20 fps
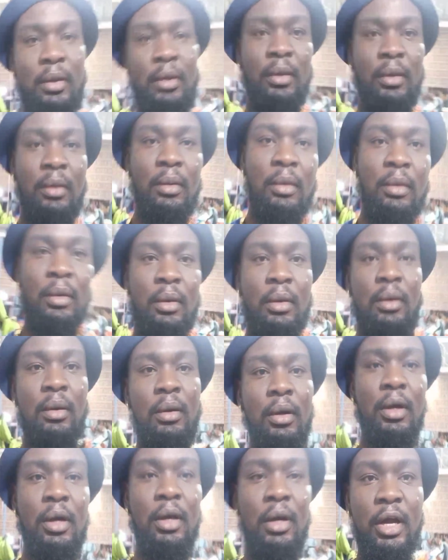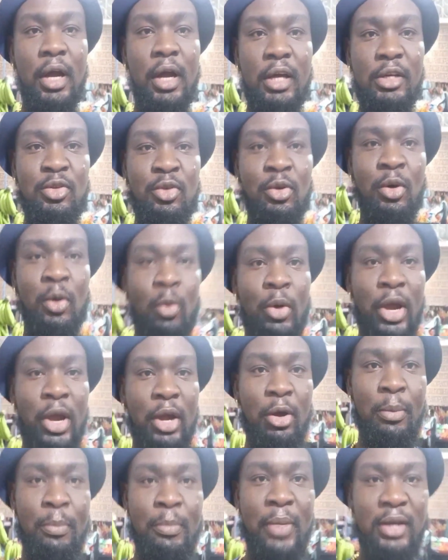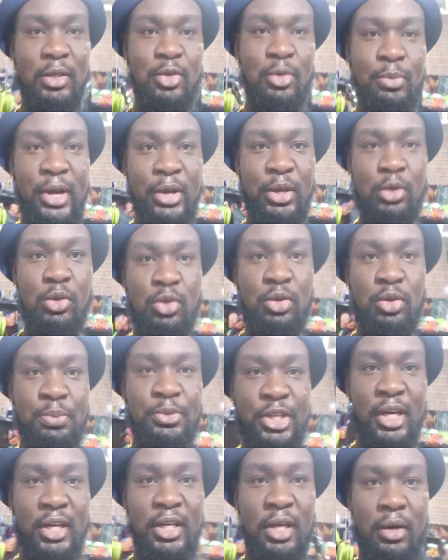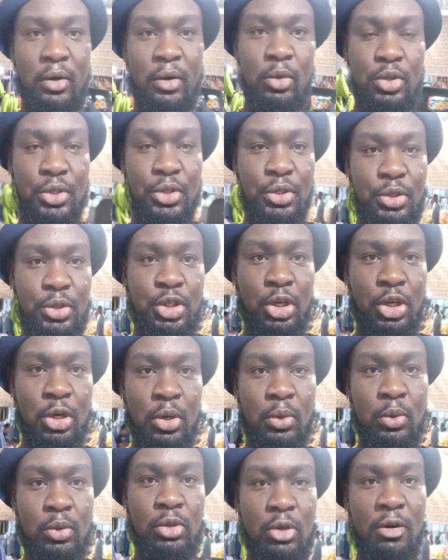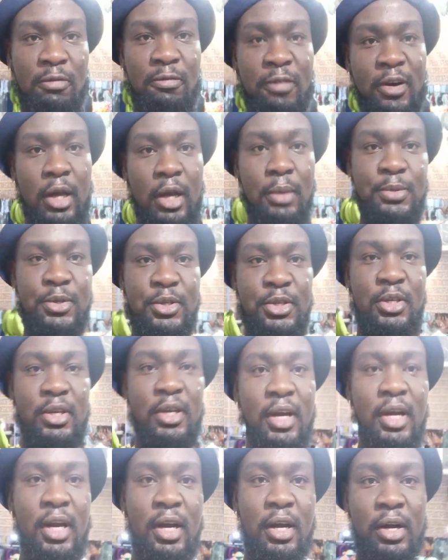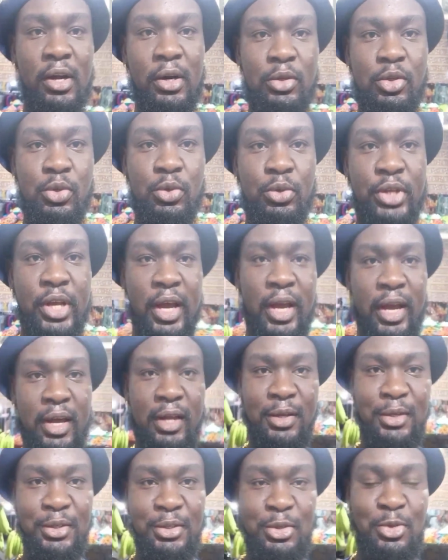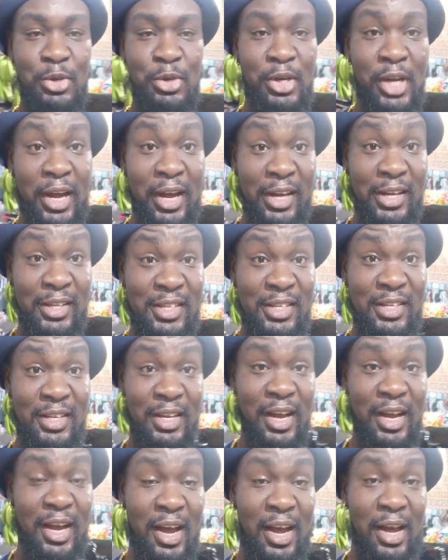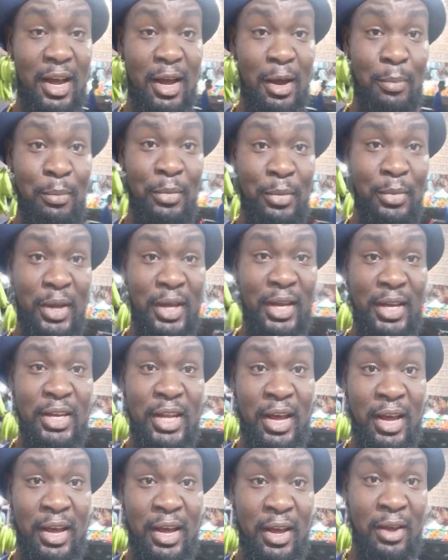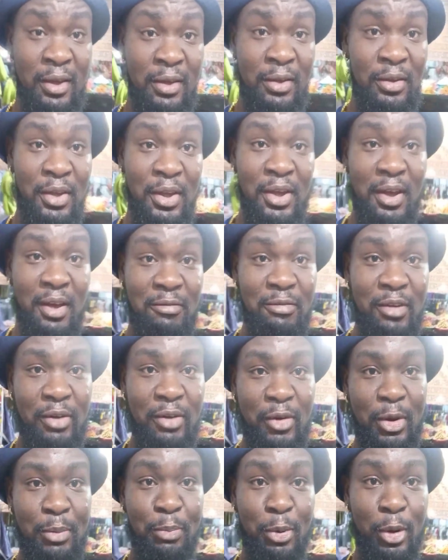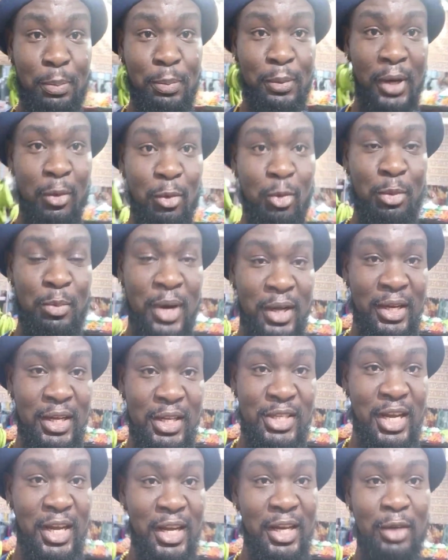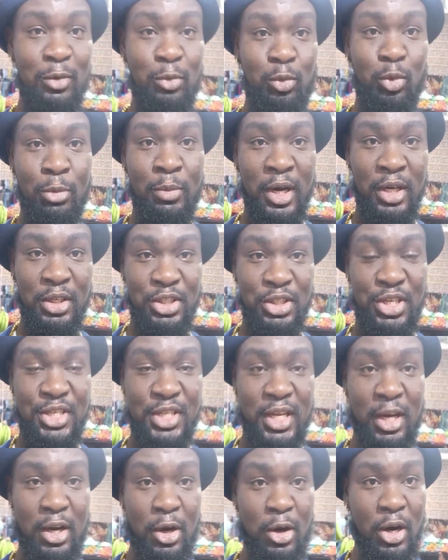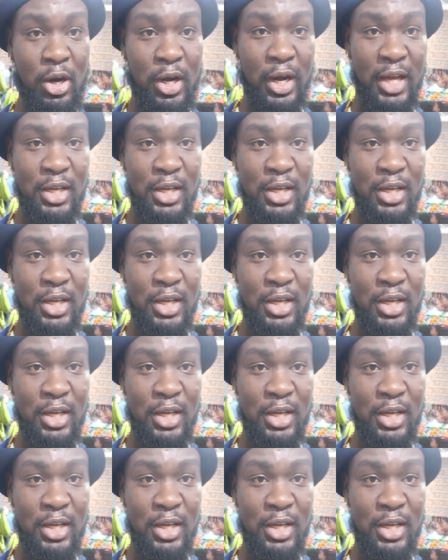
Uh, guys you're welcome back to my youtube channel joe udo vibes uh, today tonight i'm in a, a very popular woman a thailand woman she sells all kinds of